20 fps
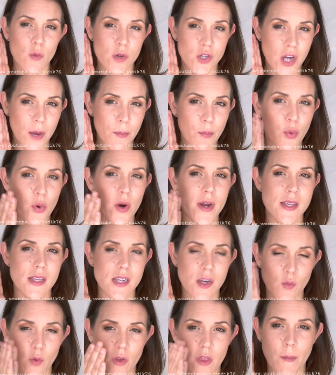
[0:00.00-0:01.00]
which I
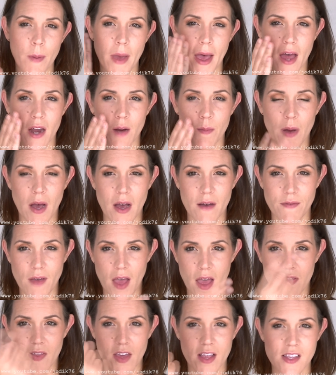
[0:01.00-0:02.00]
pressed in with a powder puff
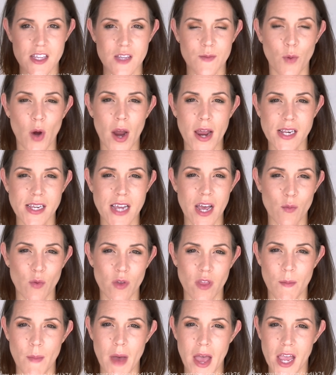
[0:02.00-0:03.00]
and then sprayed down
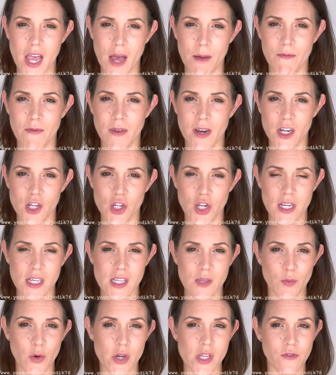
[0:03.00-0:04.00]
with a makeup
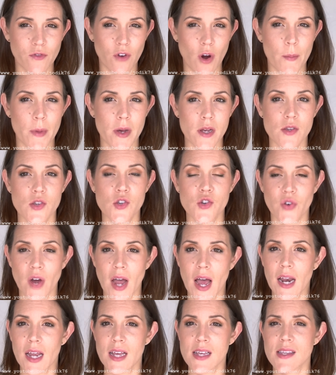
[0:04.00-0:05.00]
finishing spritz from
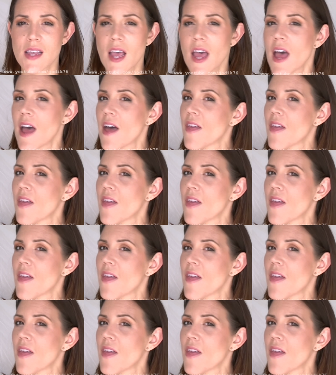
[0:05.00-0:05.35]
Australis,